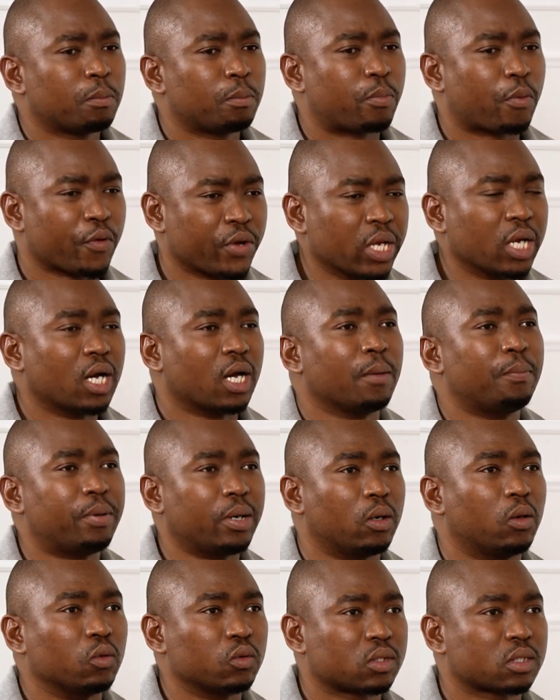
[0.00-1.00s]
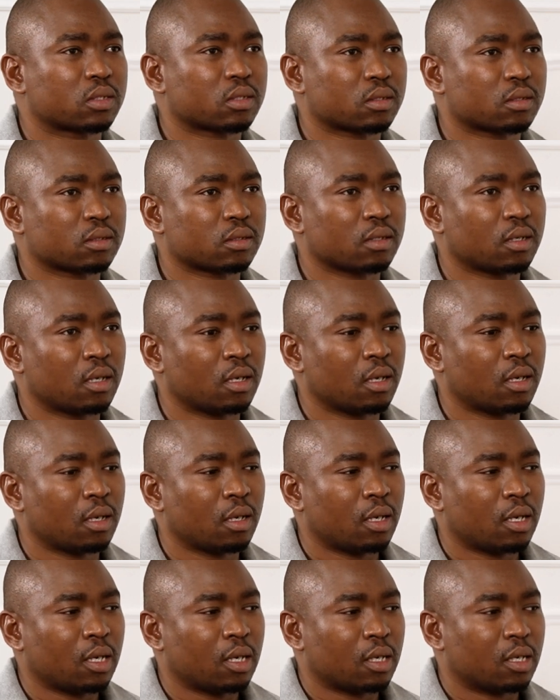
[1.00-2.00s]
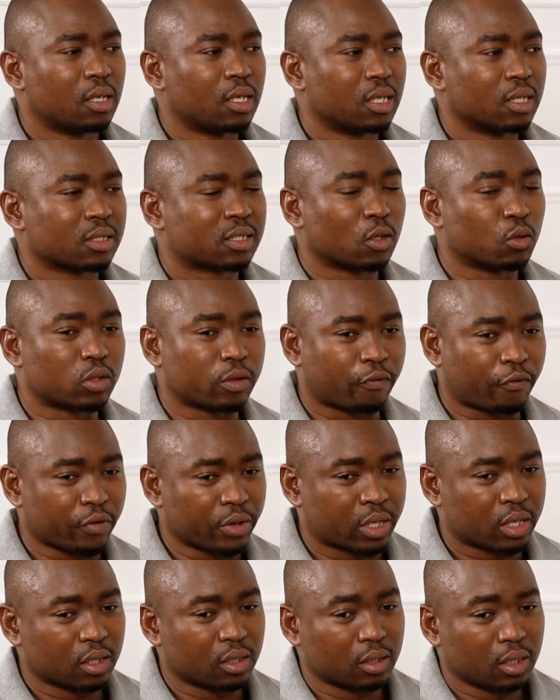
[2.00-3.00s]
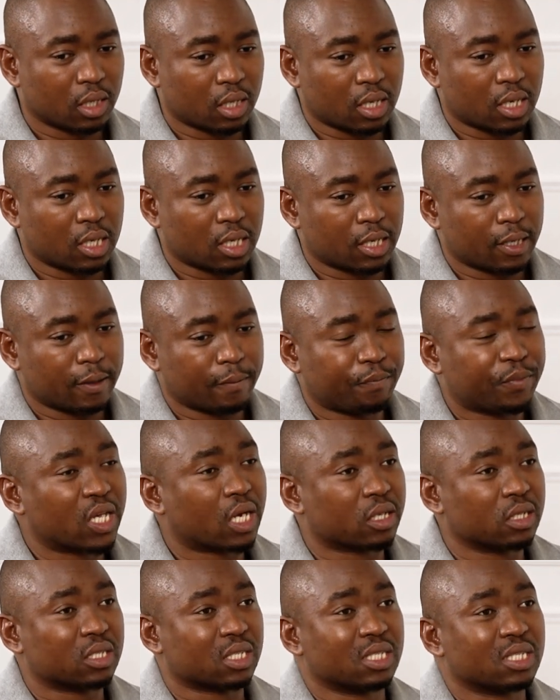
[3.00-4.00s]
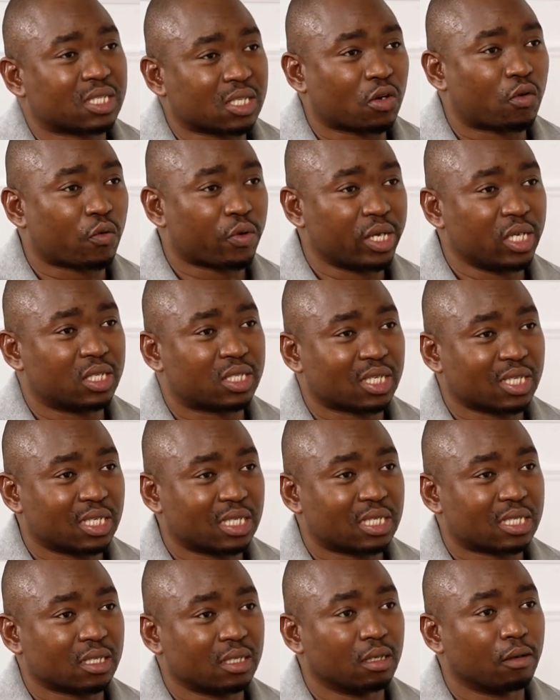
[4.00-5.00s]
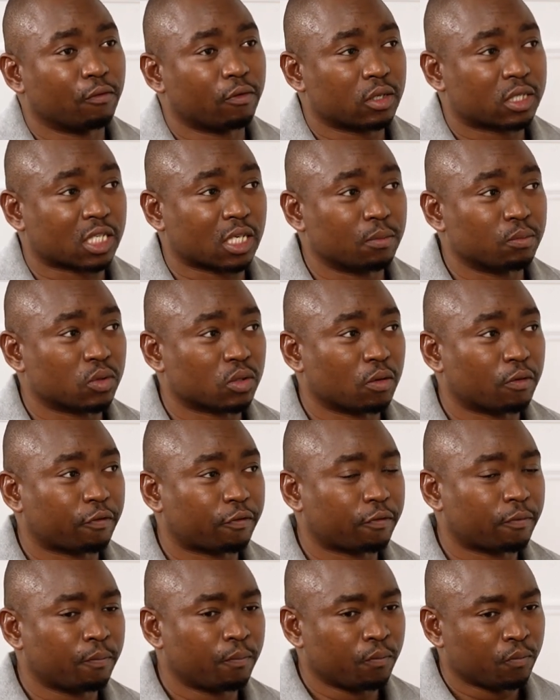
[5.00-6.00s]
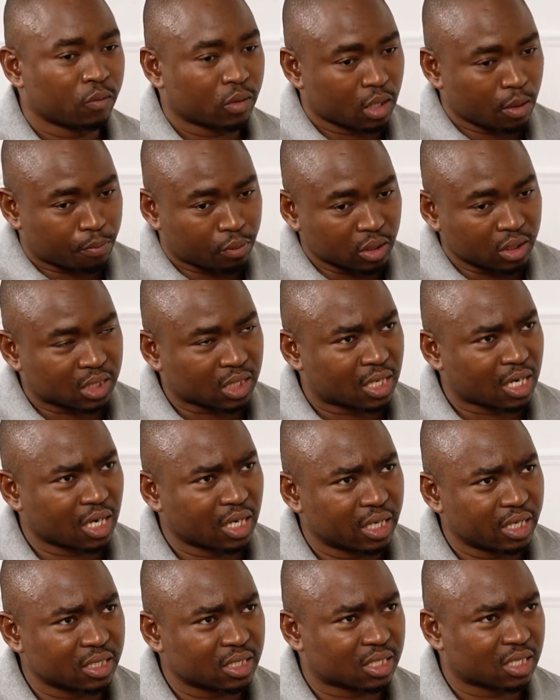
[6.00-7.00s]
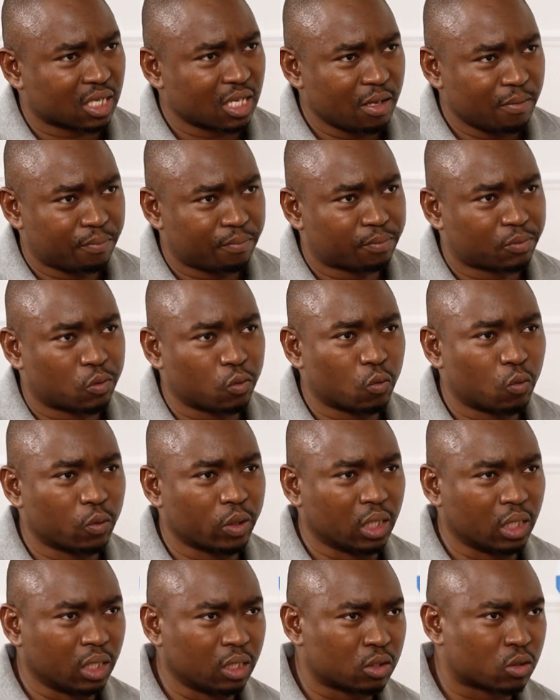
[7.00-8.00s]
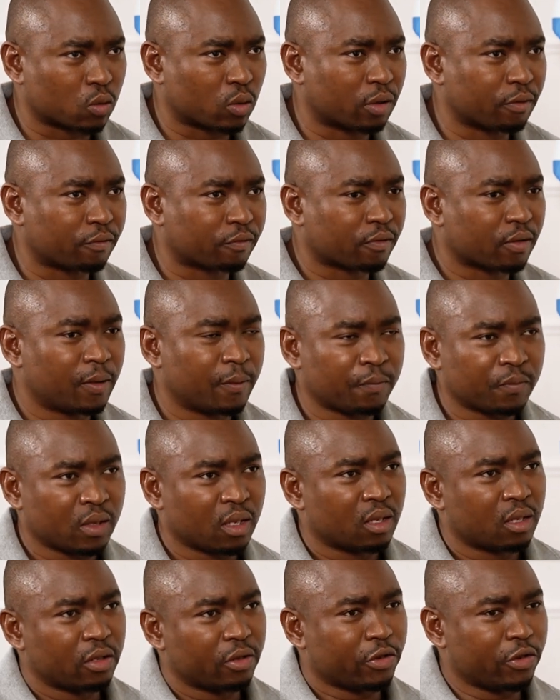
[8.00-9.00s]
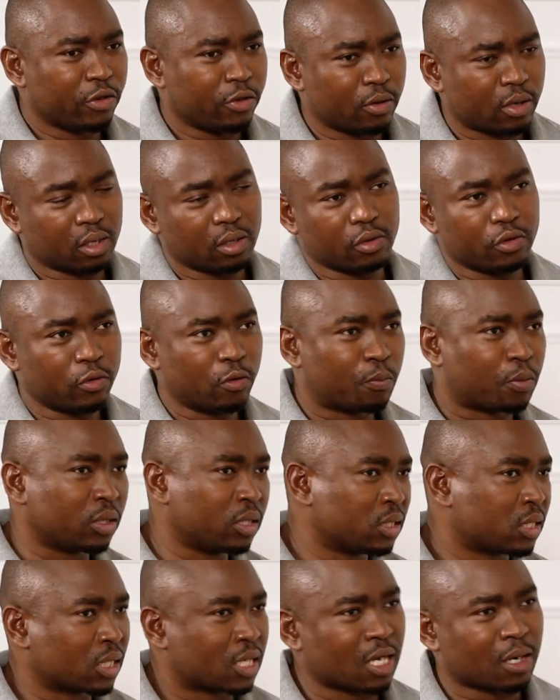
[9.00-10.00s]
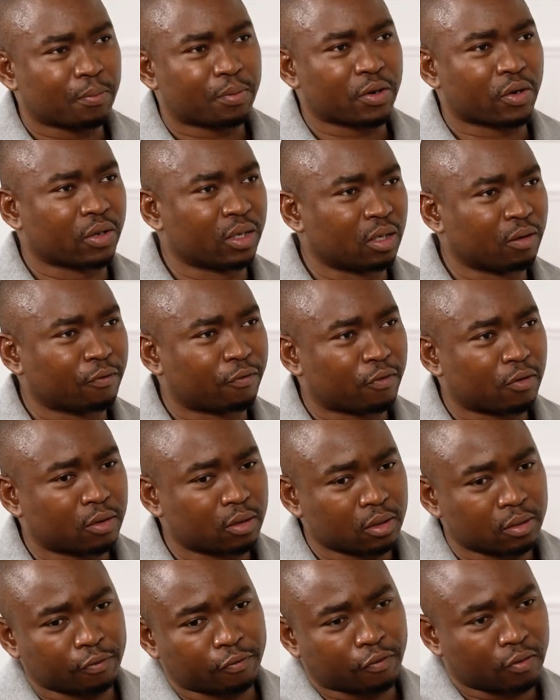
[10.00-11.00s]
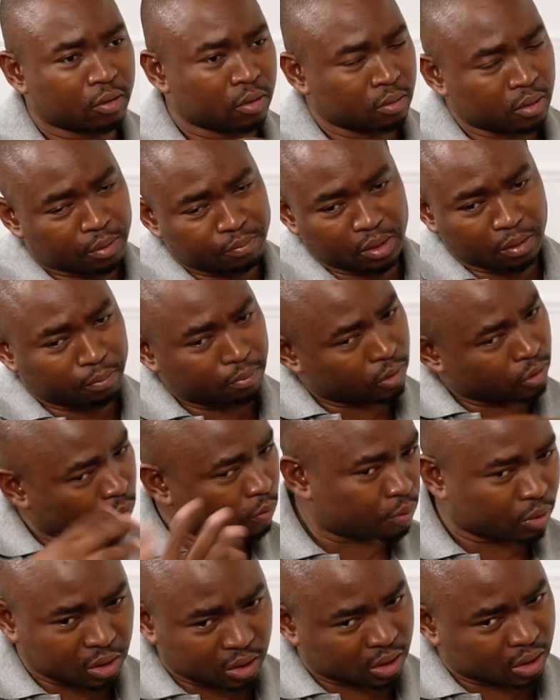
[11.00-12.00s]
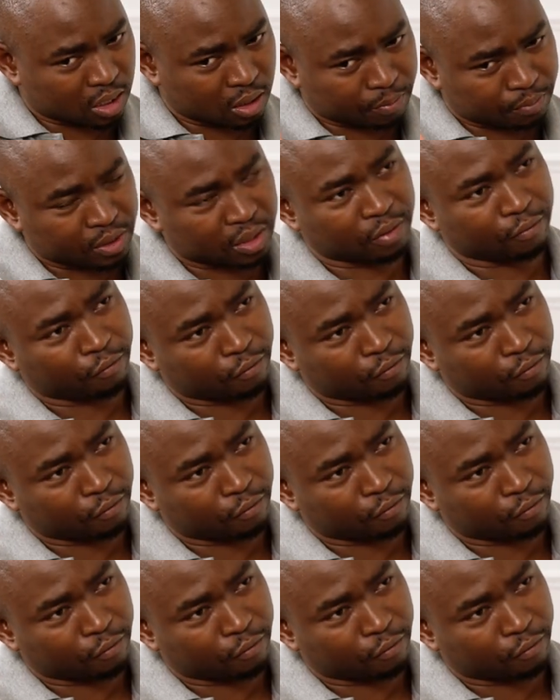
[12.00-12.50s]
bring about South African that is integrated in terms of the political landscape? Do we need to have a new political party new political party